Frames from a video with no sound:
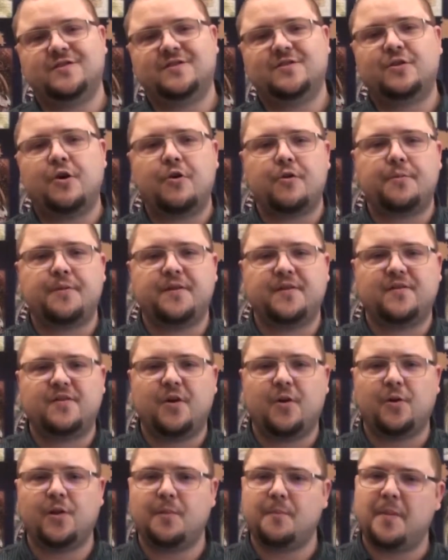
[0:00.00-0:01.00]
Scorpio
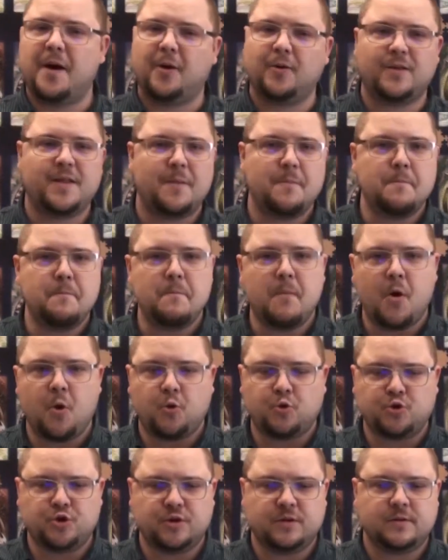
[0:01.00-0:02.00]
is all about
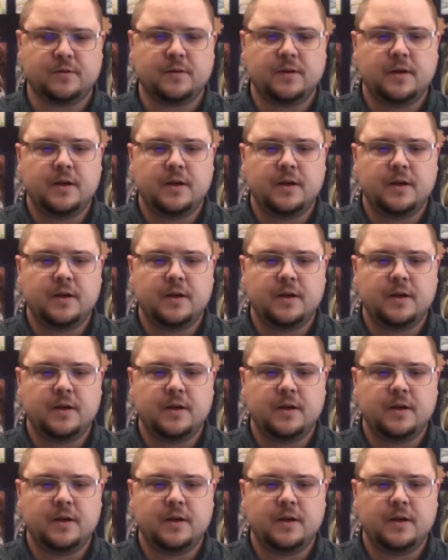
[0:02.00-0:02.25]
emotion